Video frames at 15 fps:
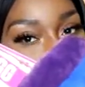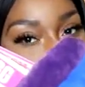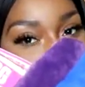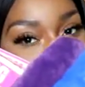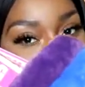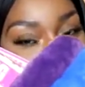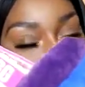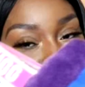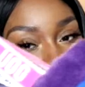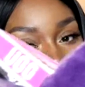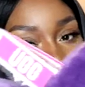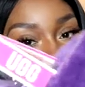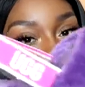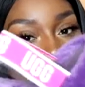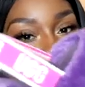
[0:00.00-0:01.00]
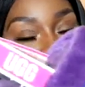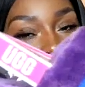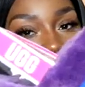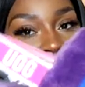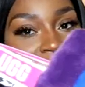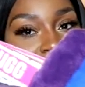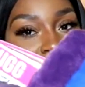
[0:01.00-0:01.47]
beautiful. I
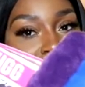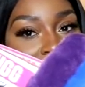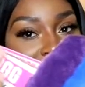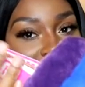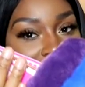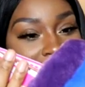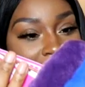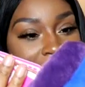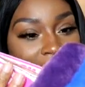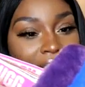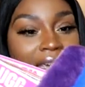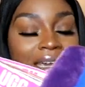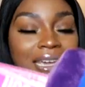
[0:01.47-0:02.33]
love the pink.